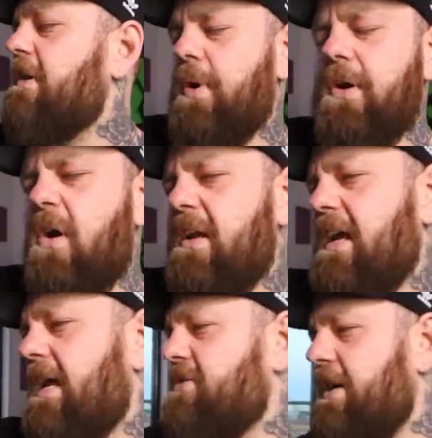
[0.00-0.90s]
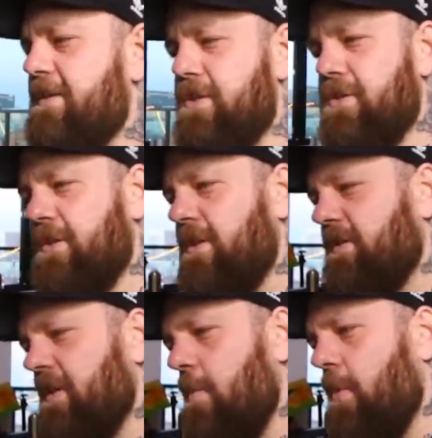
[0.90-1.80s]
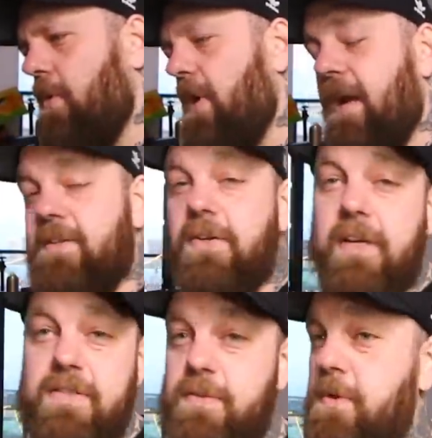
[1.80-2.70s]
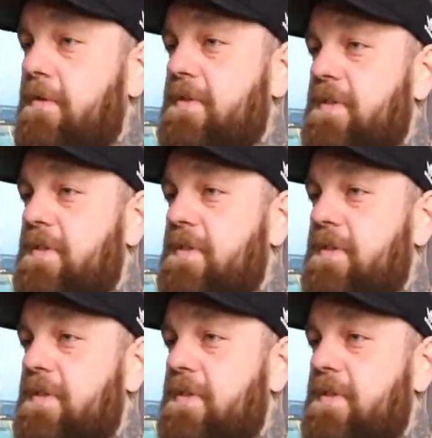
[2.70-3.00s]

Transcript: And we'd already kind of transitioned to the symbol, and I took it sort of as